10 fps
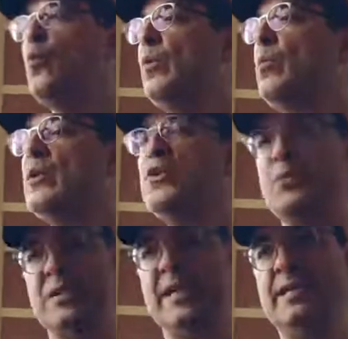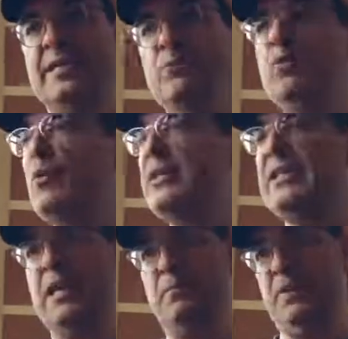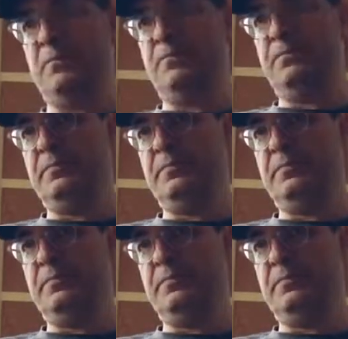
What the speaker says: We want to protect them, we want to help them.